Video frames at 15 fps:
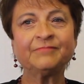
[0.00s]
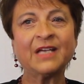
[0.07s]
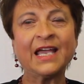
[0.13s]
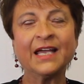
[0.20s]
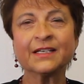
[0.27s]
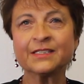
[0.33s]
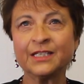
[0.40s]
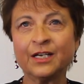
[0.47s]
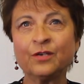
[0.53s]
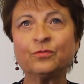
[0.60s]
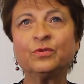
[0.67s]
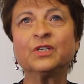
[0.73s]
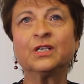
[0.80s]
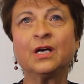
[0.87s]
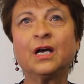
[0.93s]
act out
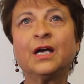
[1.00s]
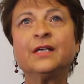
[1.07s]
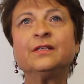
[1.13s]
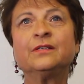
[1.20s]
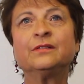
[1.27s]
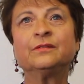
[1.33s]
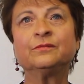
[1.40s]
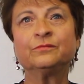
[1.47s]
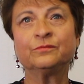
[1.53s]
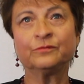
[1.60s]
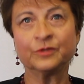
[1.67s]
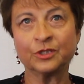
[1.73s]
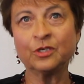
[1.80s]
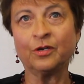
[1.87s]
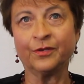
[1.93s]
what God
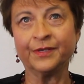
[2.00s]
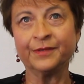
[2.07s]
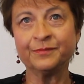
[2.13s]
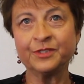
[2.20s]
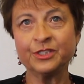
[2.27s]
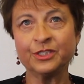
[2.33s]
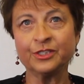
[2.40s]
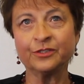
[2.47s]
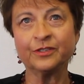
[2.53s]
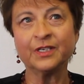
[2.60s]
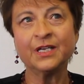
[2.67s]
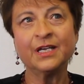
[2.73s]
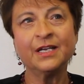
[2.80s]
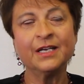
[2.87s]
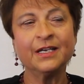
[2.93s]
would call them to do.
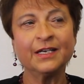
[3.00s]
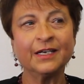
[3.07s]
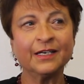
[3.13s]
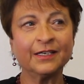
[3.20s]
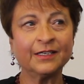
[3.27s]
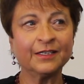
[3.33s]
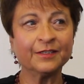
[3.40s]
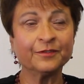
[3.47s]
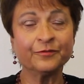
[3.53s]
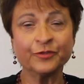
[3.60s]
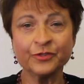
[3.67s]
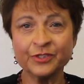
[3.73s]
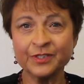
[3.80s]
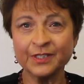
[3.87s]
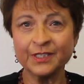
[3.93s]
The
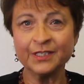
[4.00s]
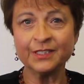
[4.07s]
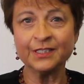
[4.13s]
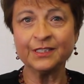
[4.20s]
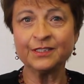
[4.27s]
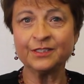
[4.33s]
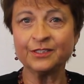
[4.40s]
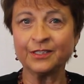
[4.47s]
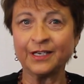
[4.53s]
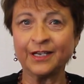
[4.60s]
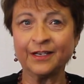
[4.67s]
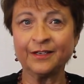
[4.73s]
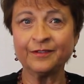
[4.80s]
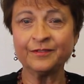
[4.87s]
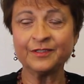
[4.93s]
first thing you need to
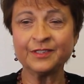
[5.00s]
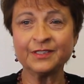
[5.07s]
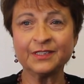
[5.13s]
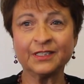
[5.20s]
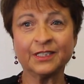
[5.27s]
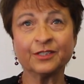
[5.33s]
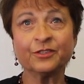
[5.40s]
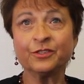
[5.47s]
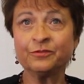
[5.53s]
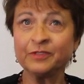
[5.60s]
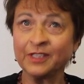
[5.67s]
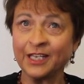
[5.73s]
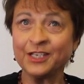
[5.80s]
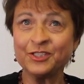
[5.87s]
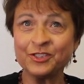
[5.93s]
have is a good
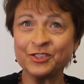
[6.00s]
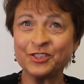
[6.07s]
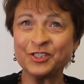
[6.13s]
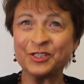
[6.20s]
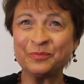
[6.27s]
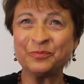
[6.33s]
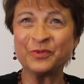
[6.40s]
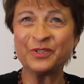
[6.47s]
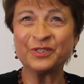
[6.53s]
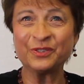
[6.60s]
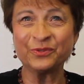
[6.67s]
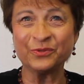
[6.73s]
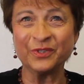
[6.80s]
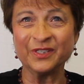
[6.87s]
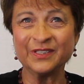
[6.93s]
relationship with the
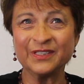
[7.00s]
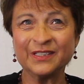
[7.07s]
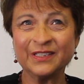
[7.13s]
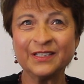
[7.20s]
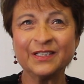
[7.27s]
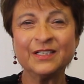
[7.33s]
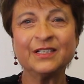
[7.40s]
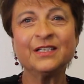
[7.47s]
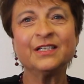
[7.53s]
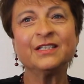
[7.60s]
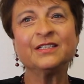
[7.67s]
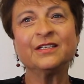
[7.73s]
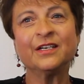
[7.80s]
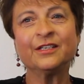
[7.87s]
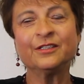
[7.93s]
Lord.
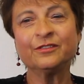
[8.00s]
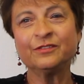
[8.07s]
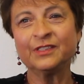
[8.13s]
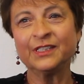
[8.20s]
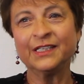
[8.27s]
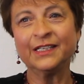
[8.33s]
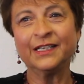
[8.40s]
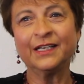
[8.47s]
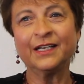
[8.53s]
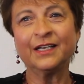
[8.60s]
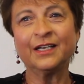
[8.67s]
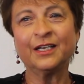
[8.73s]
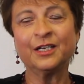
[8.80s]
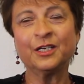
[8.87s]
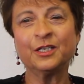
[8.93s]
Not only
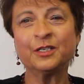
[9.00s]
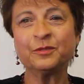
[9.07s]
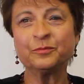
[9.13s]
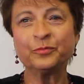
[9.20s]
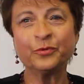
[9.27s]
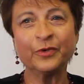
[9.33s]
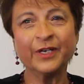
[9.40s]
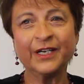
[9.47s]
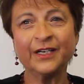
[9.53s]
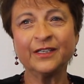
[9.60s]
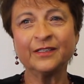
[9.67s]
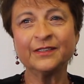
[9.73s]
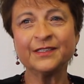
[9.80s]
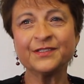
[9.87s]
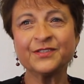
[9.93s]

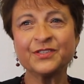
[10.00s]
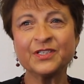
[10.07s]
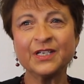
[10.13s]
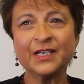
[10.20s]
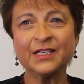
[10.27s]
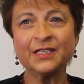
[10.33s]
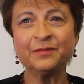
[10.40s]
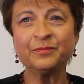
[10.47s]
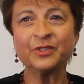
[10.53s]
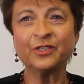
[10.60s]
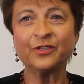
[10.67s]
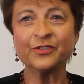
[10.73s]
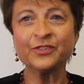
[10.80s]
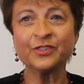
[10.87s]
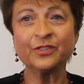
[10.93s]
prayer and study, but
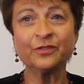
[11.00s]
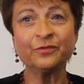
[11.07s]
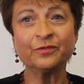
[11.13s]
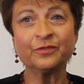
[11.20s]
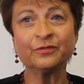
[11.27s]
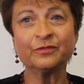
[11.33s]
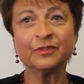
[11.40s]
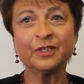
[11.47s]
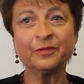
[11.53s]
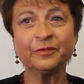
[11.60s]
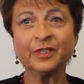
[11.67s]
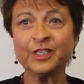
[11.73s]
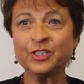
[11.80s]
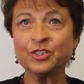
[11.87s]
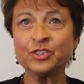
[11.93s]
also a
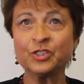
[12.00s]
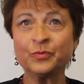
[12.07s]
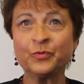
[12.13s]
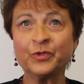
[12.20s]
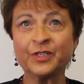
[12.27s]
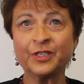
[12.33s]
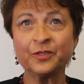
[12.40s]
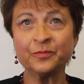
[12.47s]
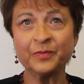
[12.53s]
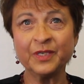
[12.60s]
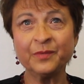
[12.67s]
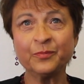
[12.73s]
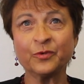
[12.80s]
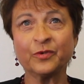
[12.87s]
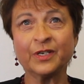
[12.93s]
relationship with other
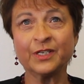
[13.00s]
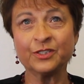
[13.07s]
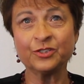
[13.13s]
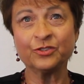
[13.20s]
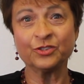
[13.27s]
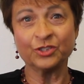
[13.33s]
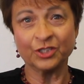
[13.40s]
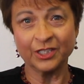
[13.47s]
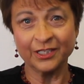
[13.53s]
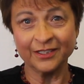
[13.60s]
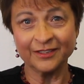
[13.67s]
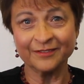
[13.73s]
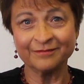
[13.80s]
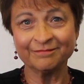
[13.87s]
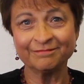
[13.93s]
people as you
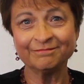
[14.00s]
share